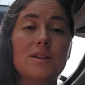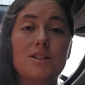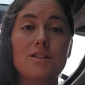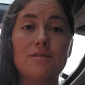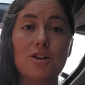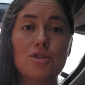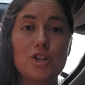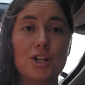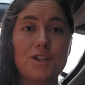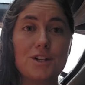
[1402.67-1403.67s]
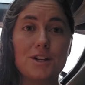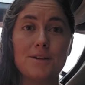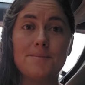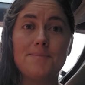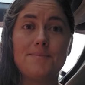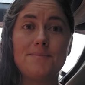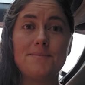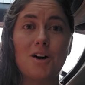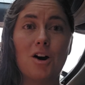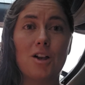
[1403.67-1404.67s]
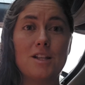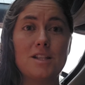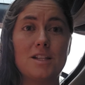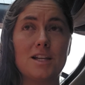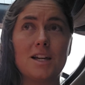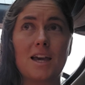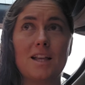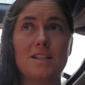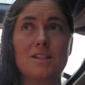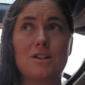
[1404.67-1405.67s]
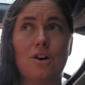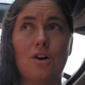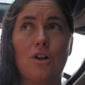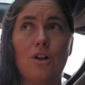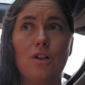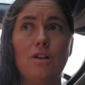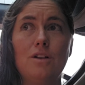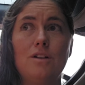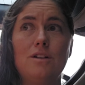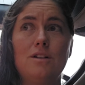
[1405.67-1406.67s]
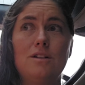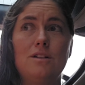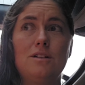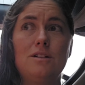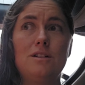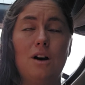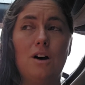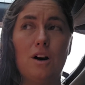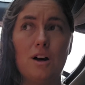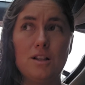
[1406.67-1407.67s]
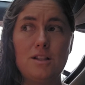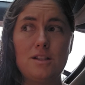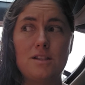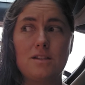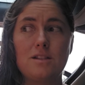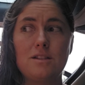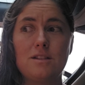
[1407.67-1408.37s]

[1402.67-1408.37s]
the devotion to honesty against all odds